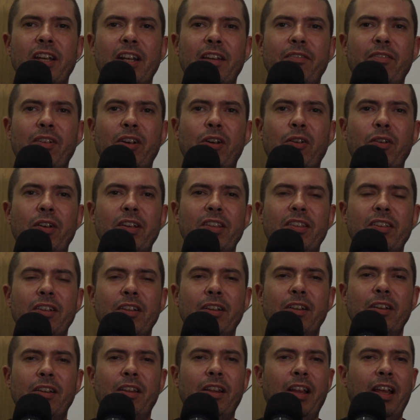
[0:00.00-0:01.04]
I never got
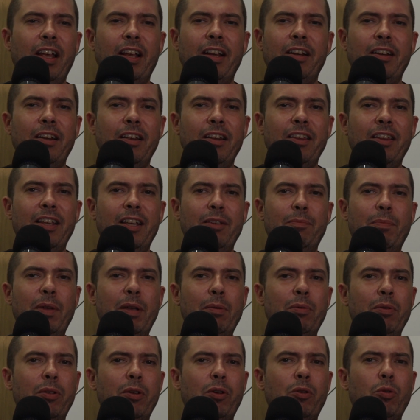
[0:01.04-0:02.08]
into like none of these
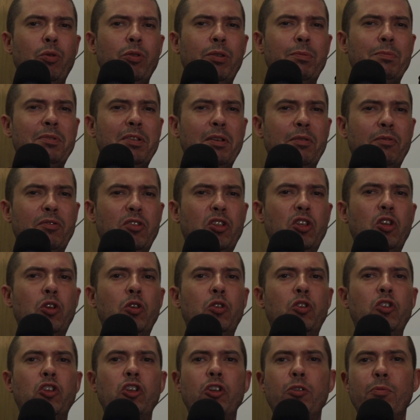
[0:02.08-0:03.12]
people who called themselves
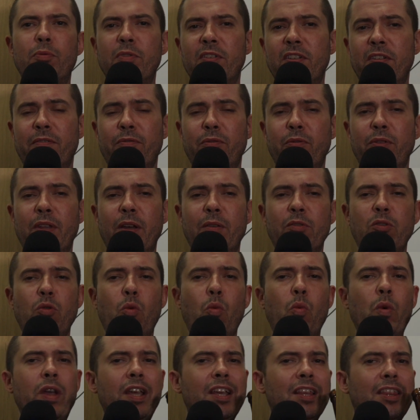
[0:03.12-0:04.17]
YouTubers. I thought that was a
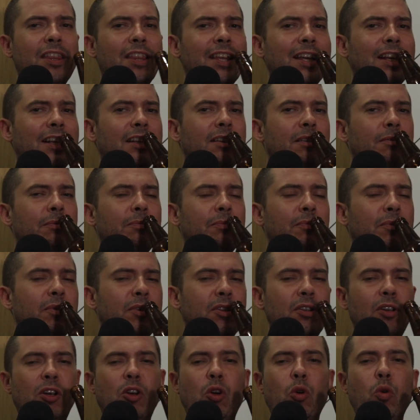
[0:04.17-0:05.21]
weird thing
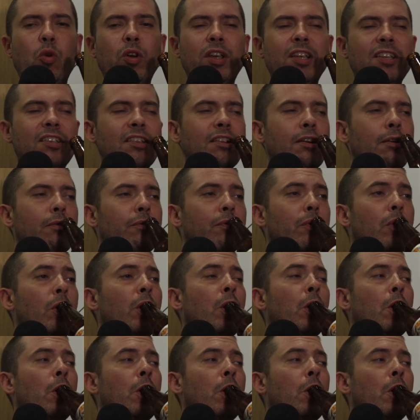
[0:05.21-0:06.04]
to call yourself.